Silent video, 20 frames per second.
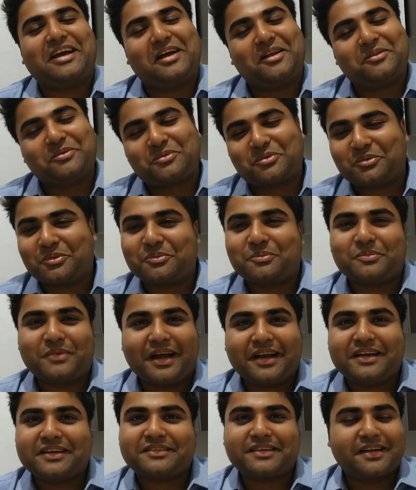And so
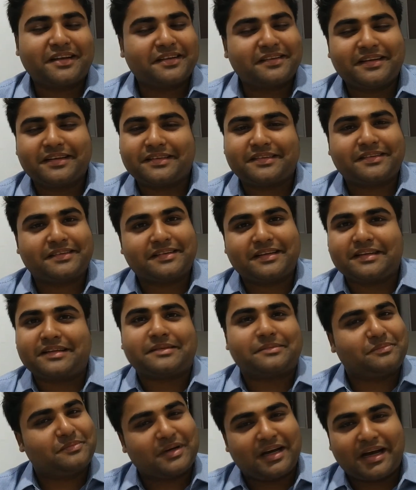I decided that
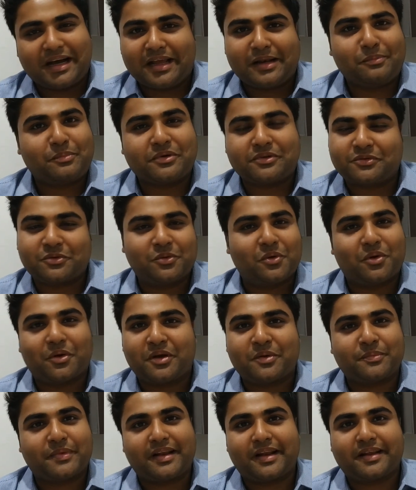I'll pursue law
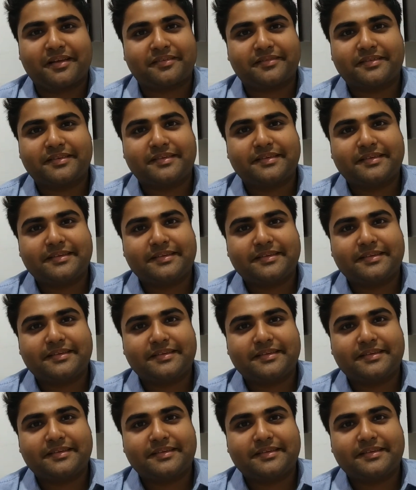in my life.